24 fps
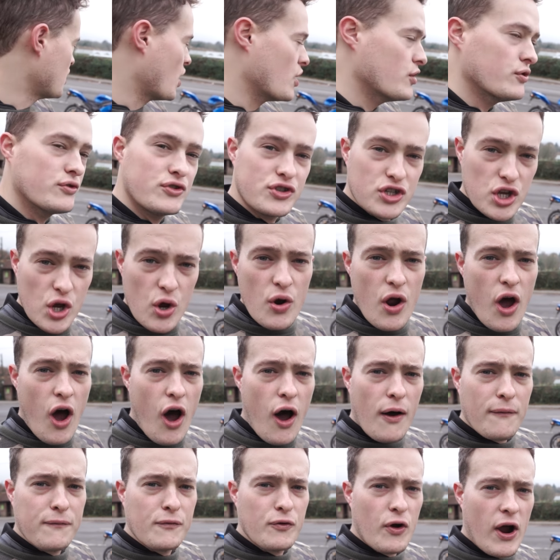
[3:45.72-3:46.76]
So, two and a
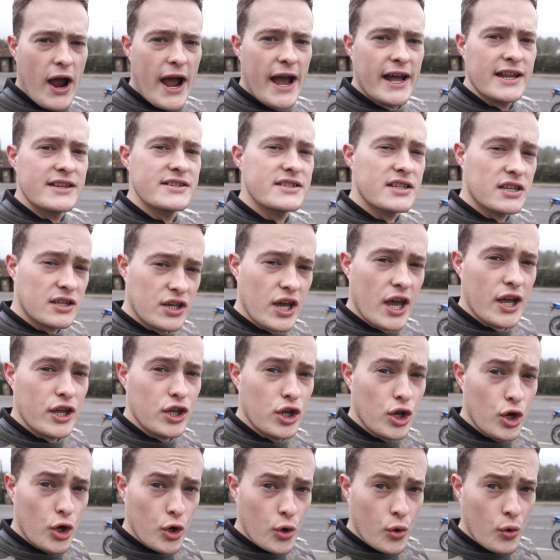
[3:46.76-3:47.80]
half grand can get
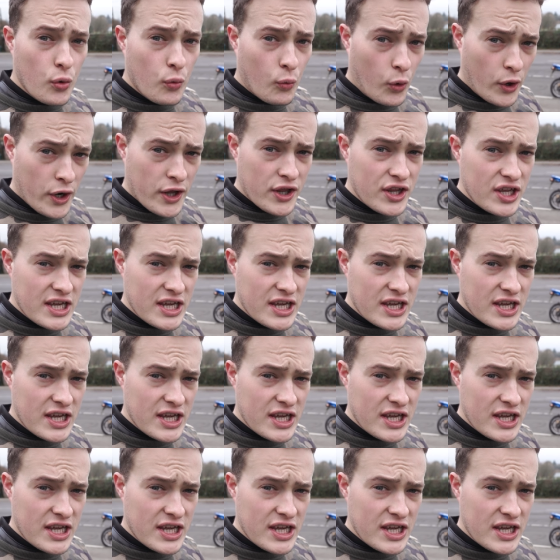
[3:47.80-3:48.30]
you one of